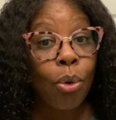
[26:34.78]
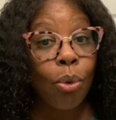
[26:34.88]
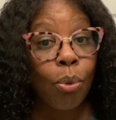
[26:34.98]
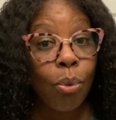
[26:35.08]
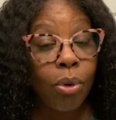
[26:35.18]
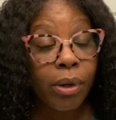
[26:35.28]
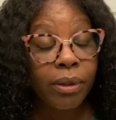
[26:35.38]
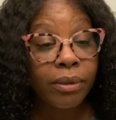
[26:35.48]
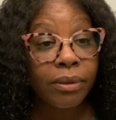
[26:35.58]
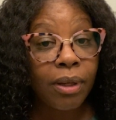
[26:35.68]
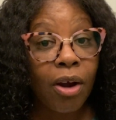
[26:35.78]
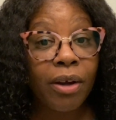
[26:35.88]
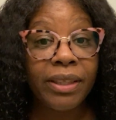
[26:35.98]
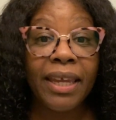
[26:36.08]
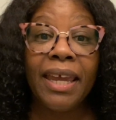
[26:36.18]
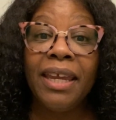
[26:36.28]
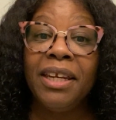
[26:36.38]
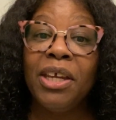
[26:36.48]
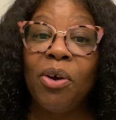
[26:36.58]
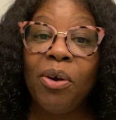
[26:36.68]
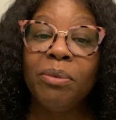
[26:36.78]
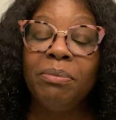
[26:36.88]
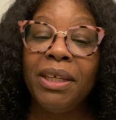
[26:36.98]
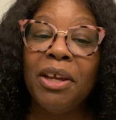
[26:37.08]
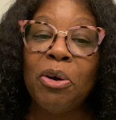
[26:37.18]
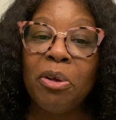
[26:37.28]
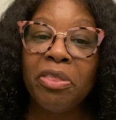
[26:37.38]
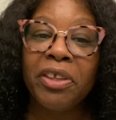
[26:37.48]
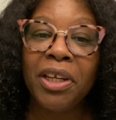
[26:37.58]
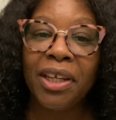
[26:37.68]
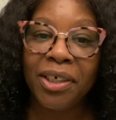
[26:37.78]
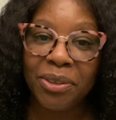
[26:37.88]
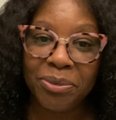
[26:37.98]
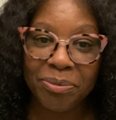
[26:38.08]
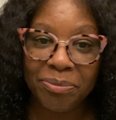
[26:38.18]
Or are they hating on me on the low?